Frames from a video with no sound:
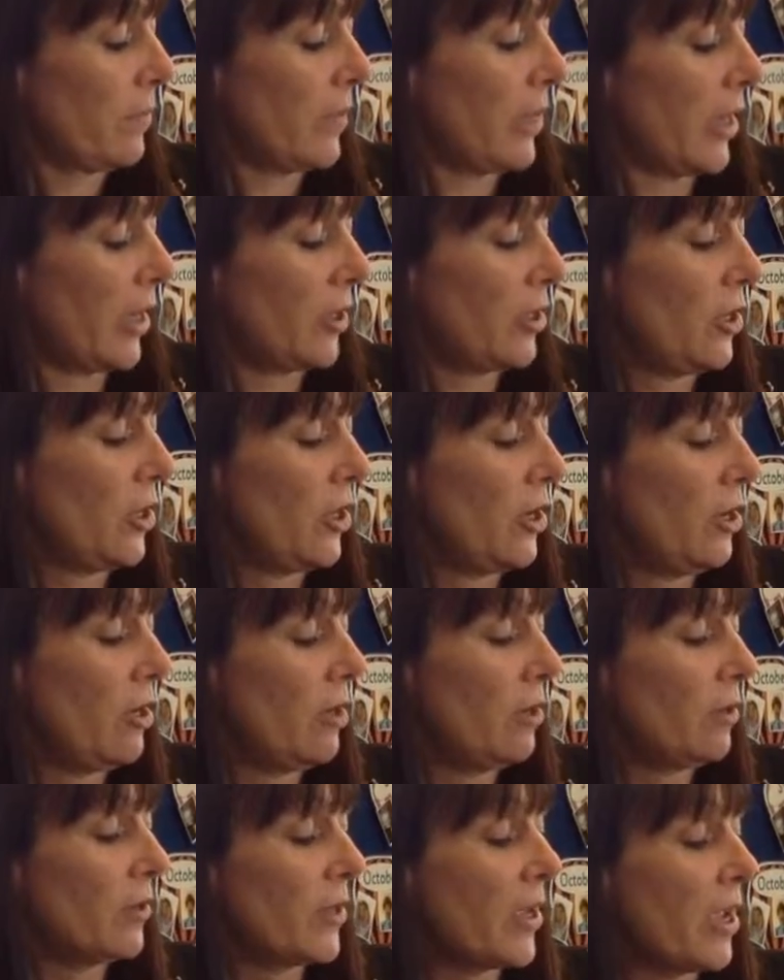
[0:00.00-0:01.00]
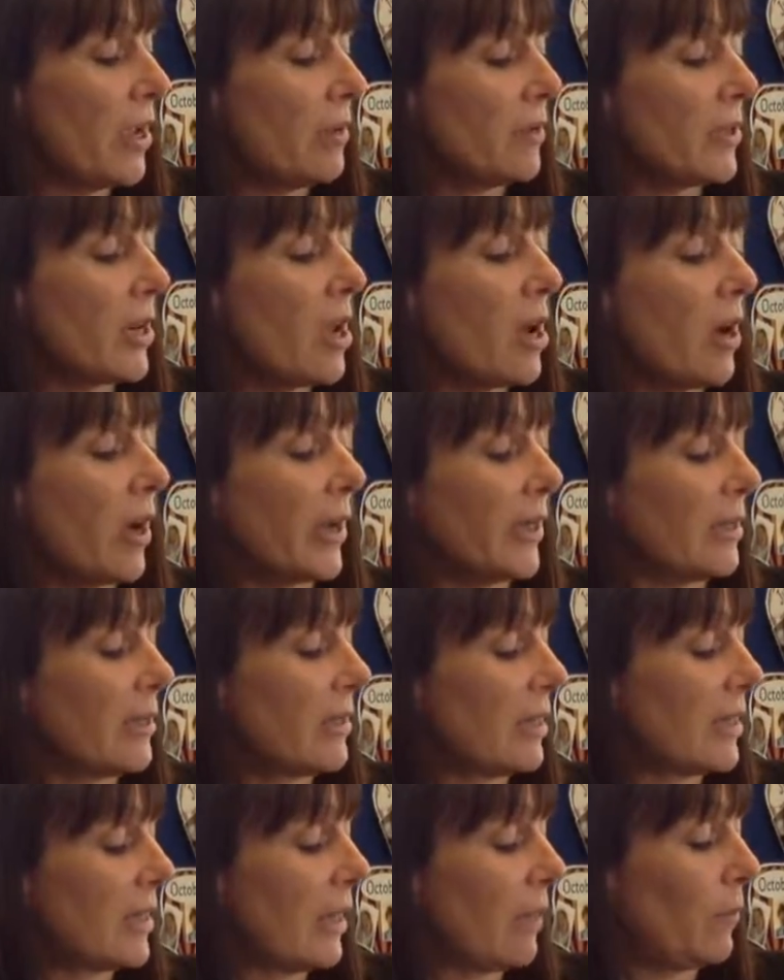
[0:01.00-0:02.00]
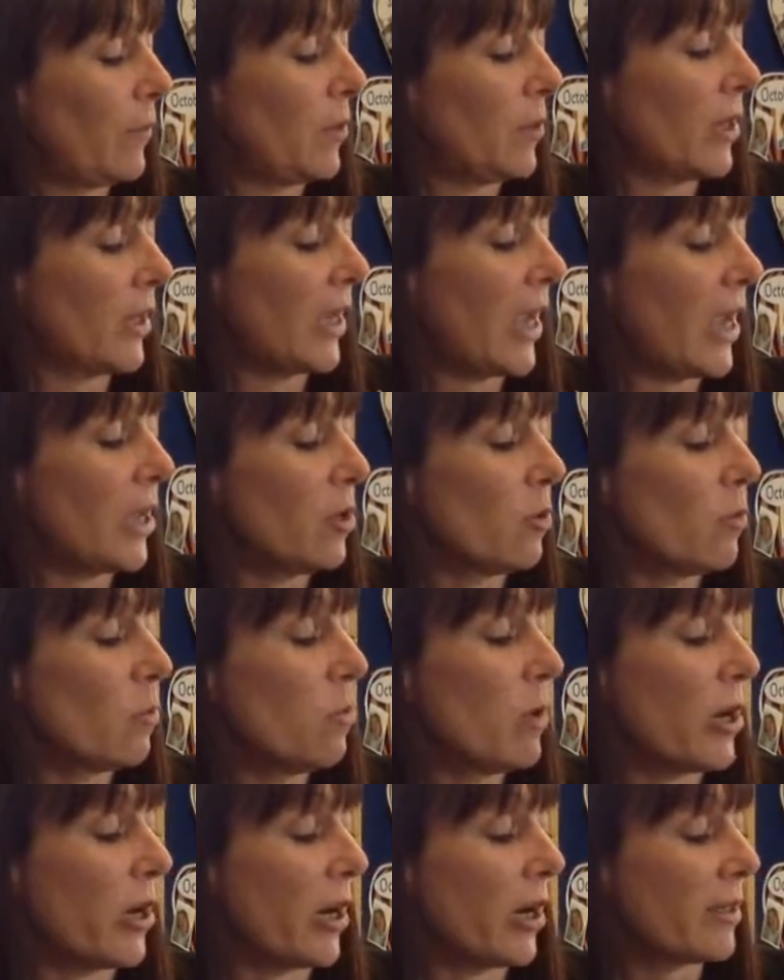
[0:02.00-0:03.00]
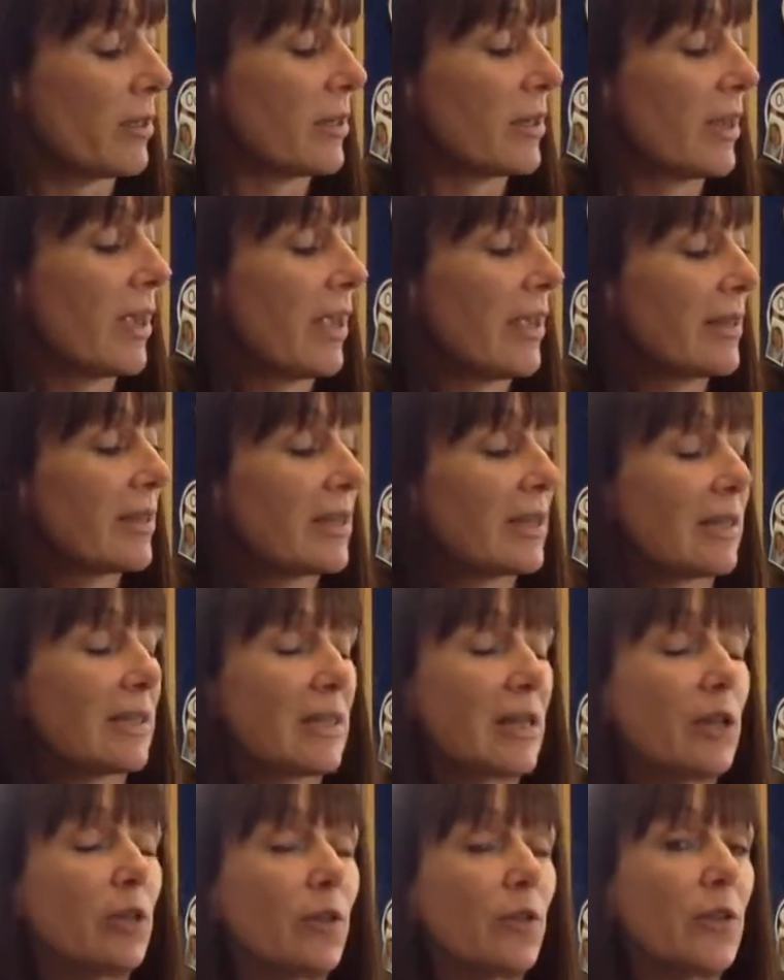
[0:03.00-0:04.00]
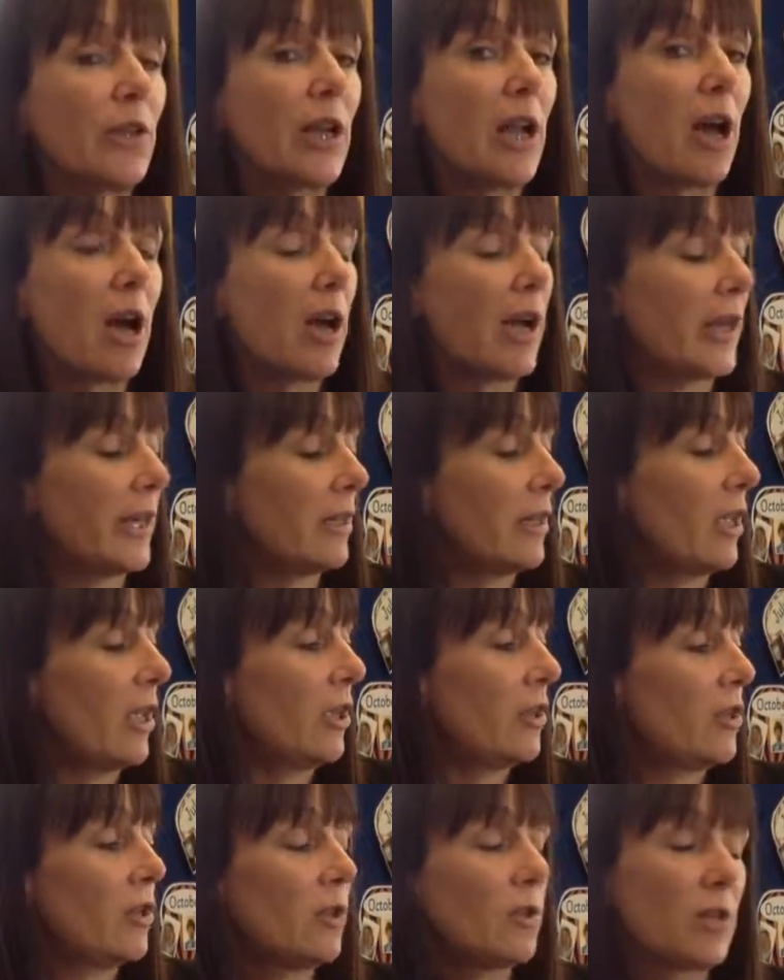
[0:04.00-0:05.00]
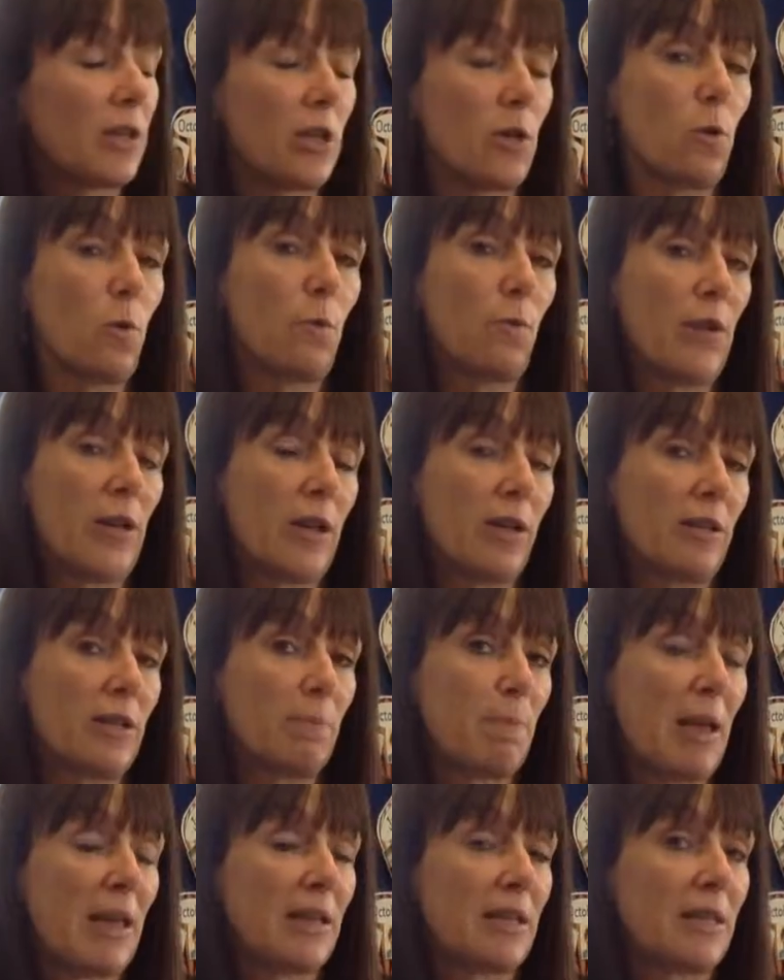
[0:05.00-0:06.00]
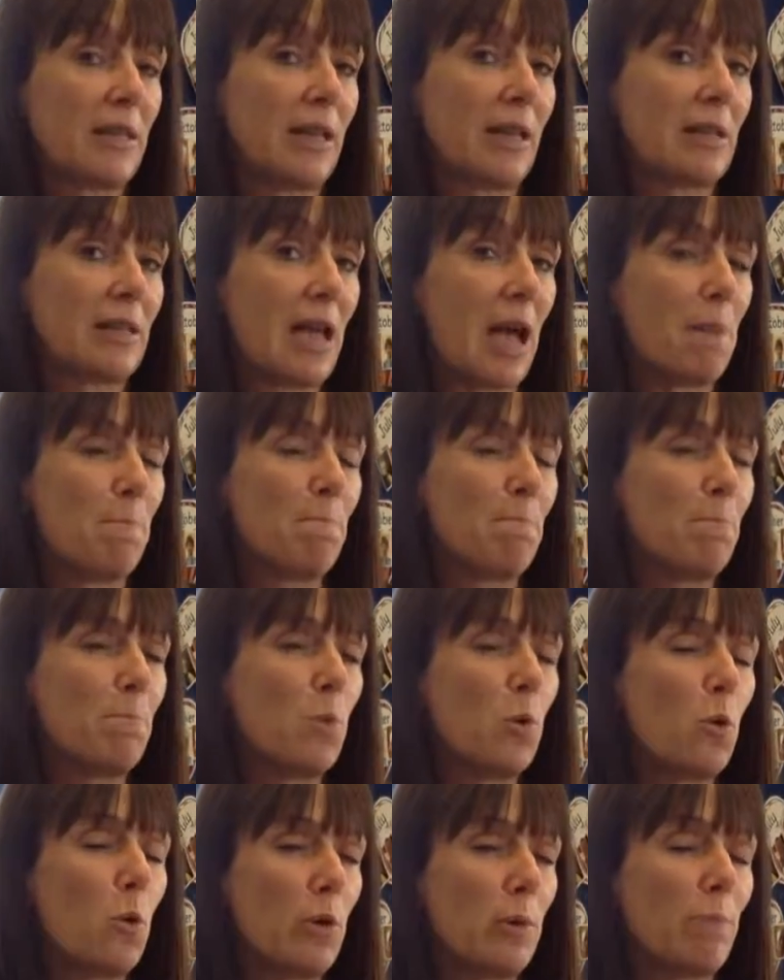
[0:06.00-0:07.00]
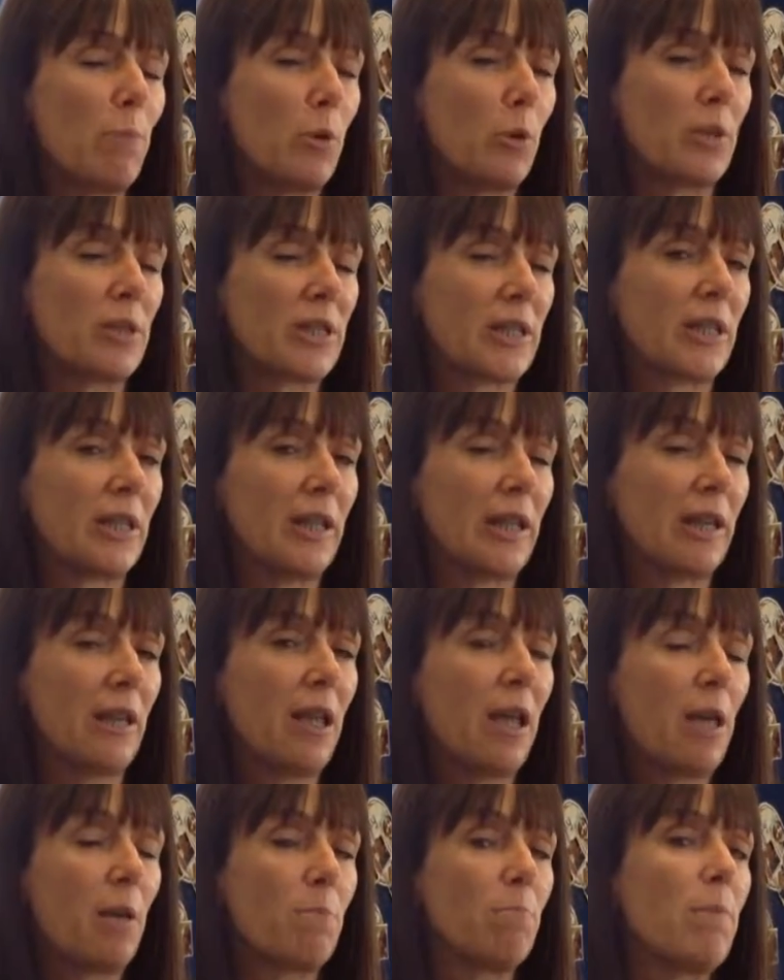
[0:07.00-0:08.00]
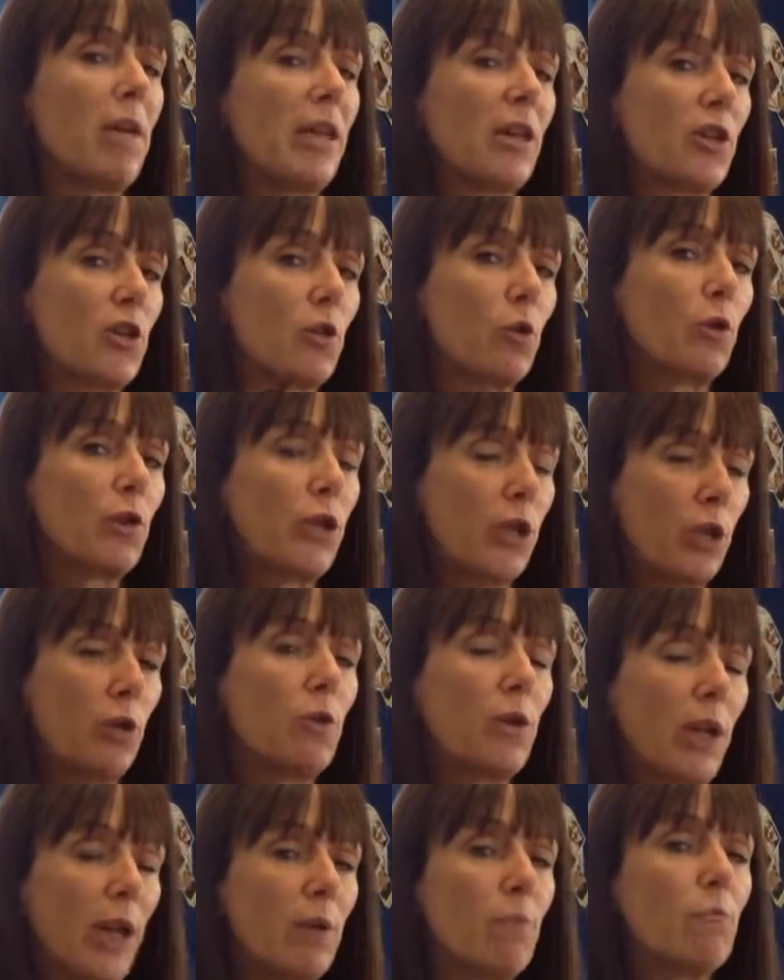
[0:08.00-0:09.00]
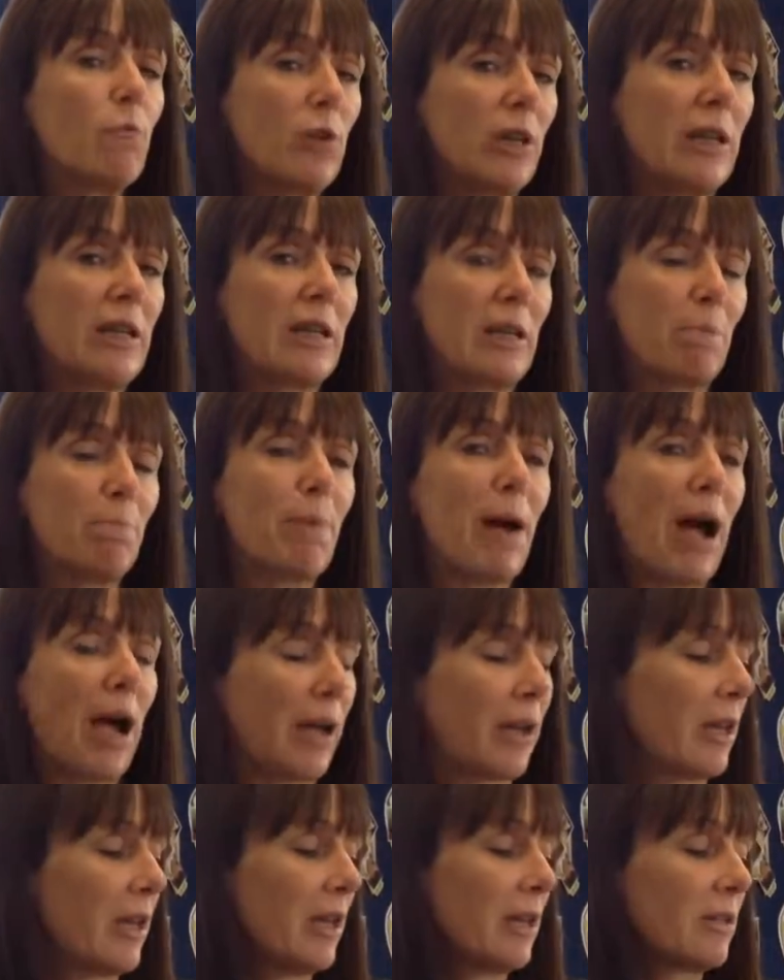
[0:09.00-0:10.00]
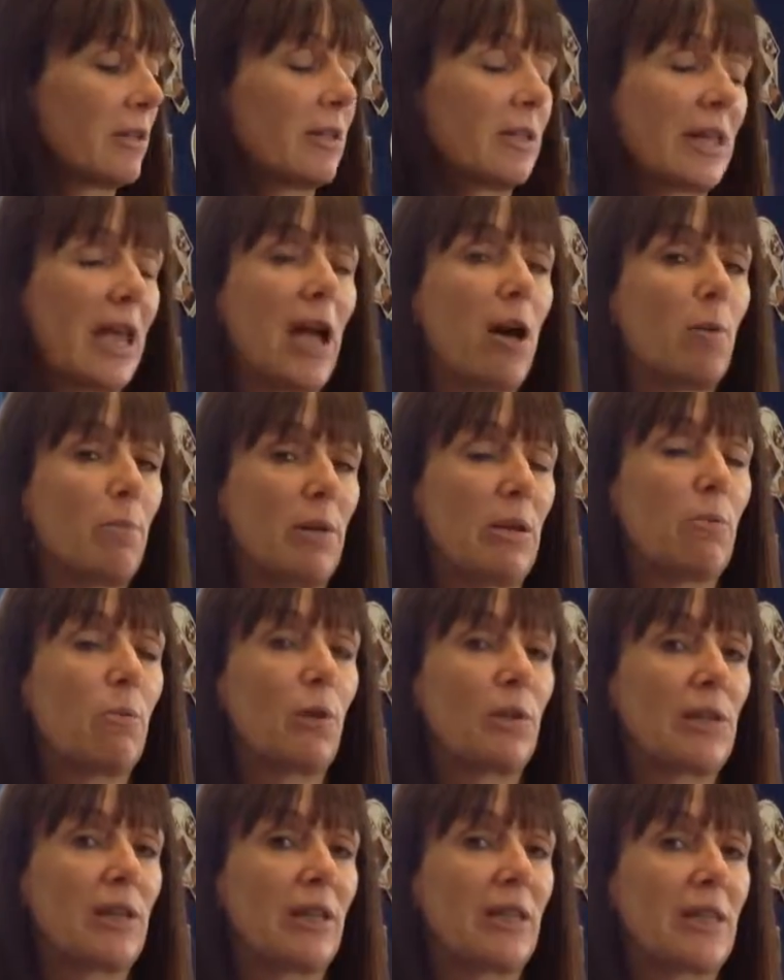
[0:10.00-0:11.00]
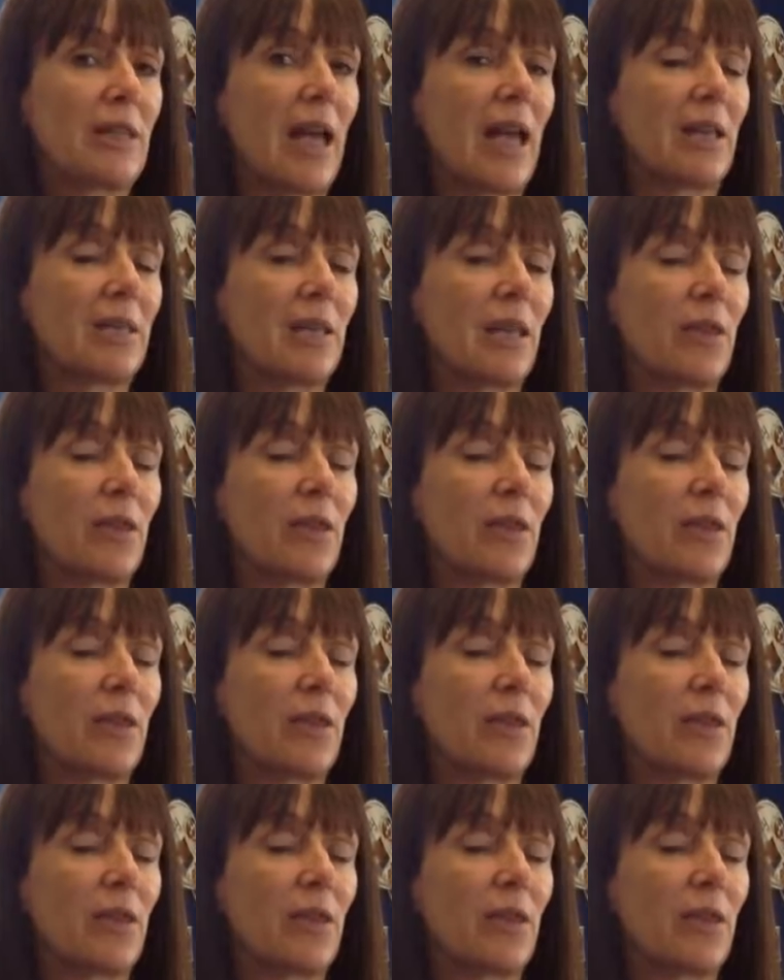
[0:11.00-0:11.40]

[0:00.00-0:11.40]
and use those lines to see if you can get your words sitting on the line, using your finger spaces, and more importantly, make sure you can read it back to tell me what it says.